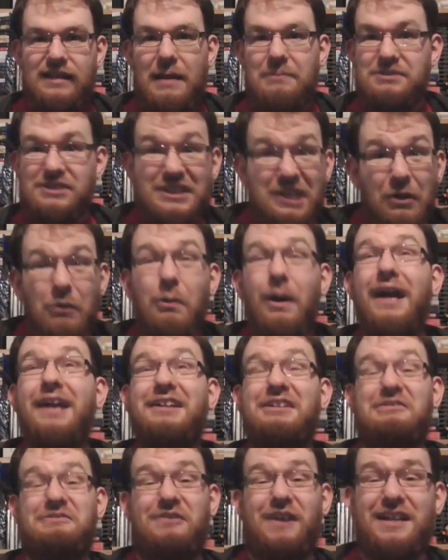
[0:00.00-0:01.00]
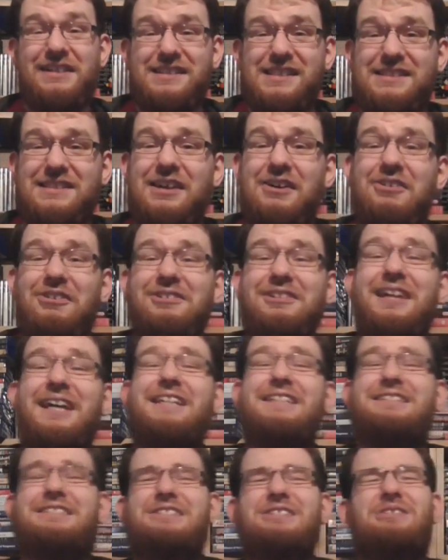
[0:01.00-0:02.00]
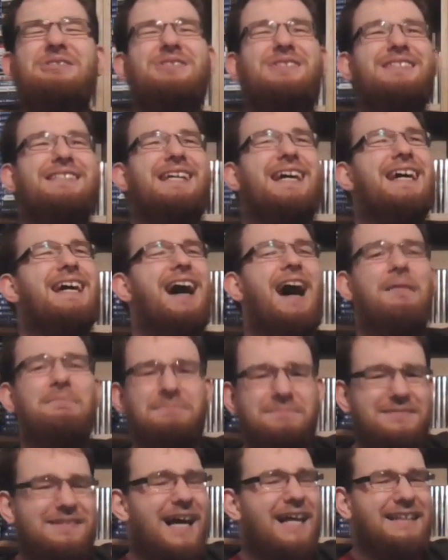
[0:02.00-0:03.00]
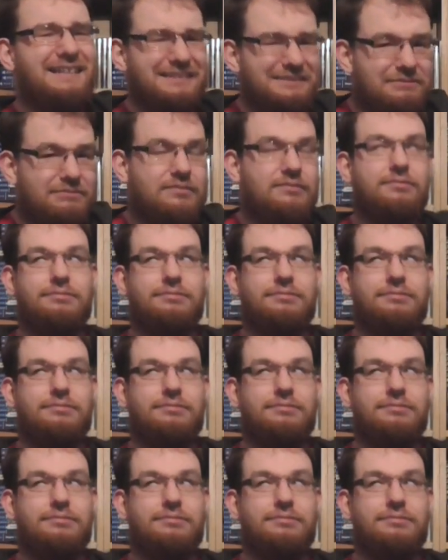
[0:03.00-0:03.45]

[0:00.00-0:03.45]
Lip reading: I'm still waiting on Phantasy Star Online 2, saying okay,